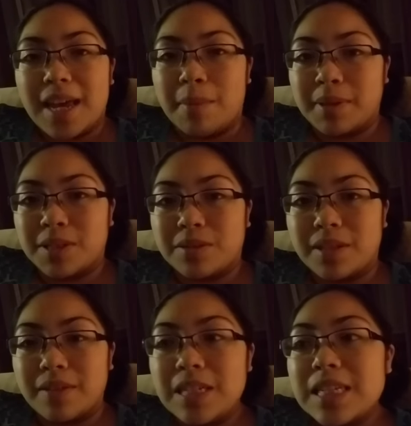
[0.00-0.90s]
episode
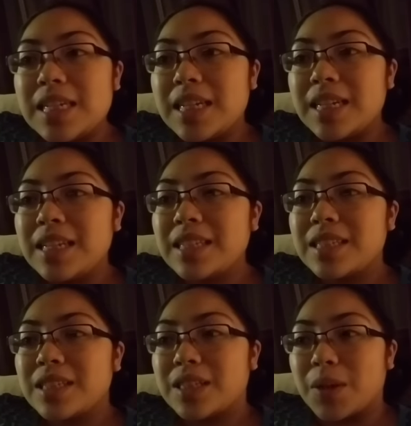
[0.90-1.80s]
17.
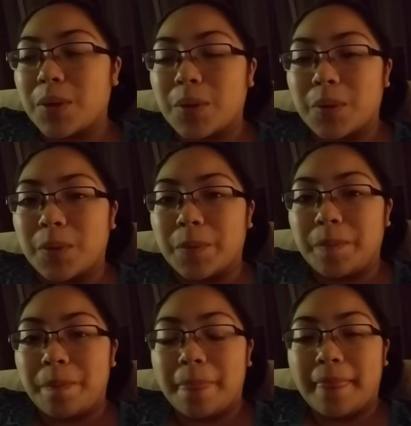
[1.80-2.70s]
So
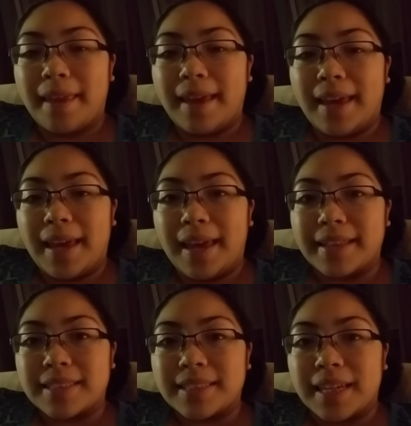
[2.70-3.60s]

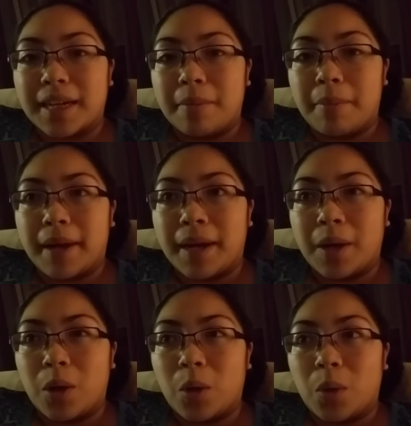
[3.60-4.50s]
it's like
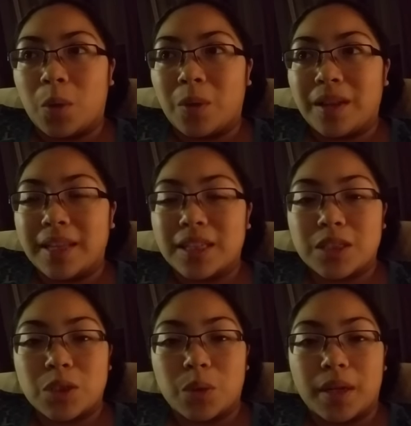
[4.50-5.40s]
about like the
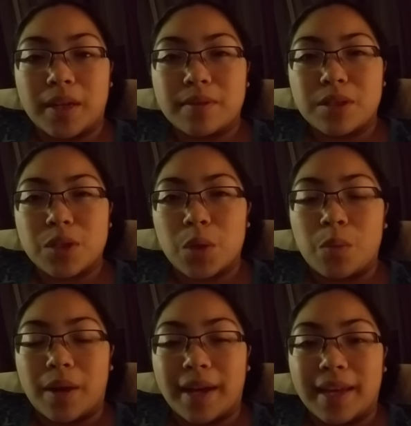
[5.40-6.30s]
story of Snow
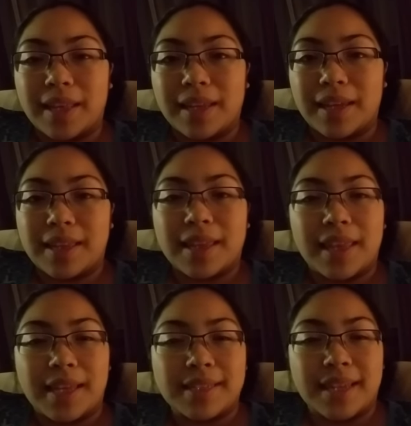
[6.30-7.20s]
White, like the
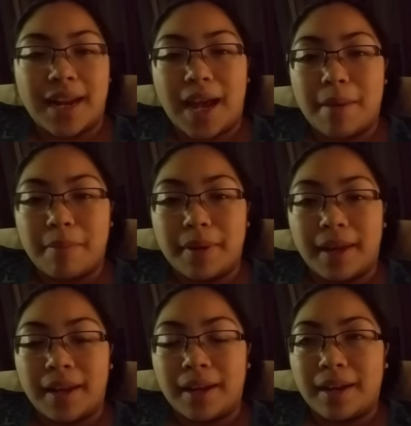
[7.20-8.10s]
things that
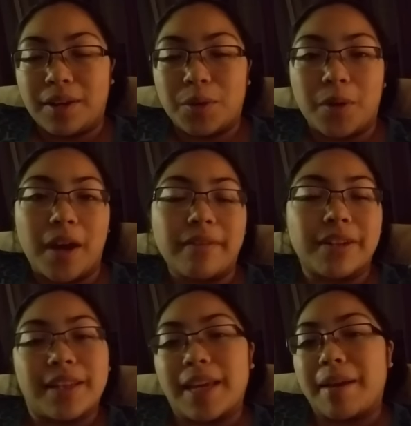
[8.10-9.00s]
happen, you know,
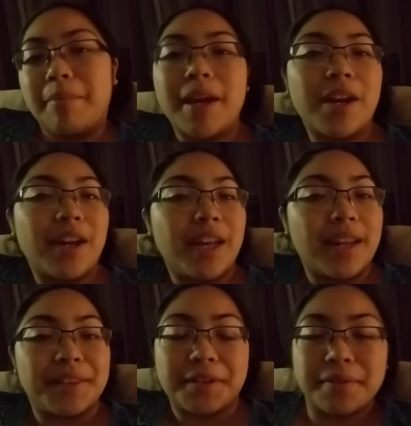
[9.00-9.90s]
after they get married
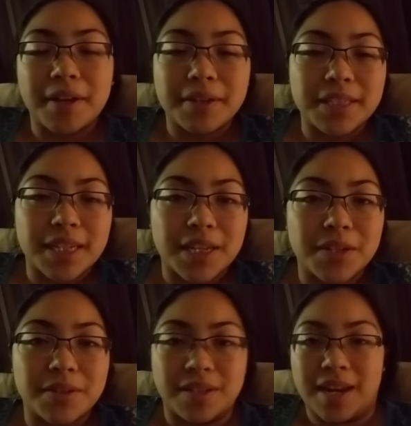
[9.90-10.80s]
and their fairy
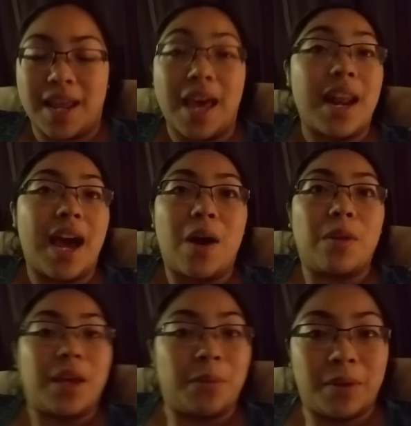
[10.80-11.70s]
tales, and then how
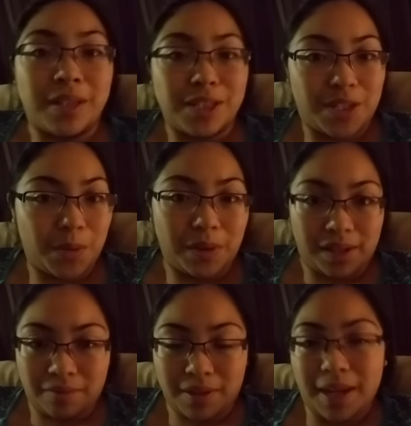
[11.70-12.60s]
they really don't
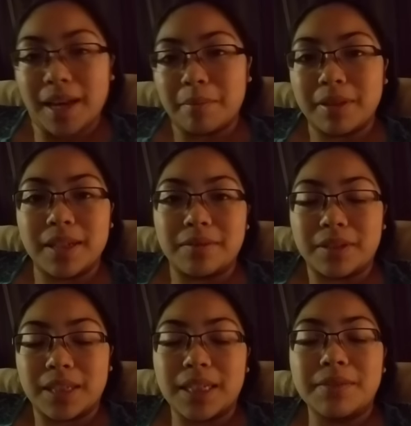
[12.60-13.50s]
live a happily ever
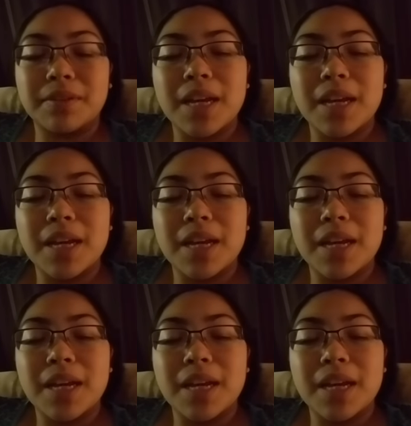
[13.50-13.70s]
life.